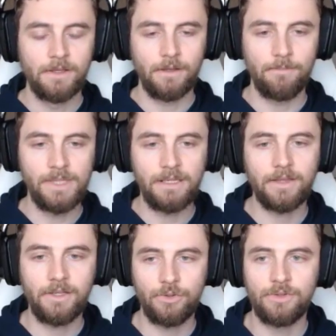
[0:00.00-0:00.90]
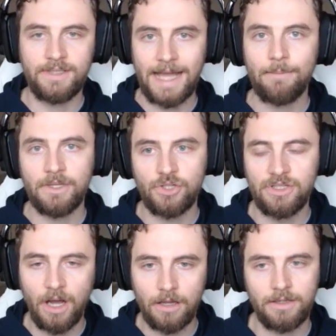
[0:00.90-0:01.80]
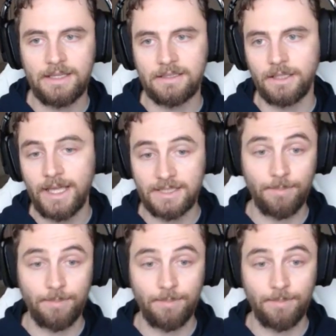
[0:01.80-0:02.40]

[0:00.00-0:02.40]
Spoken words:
meaning that your damage done is less.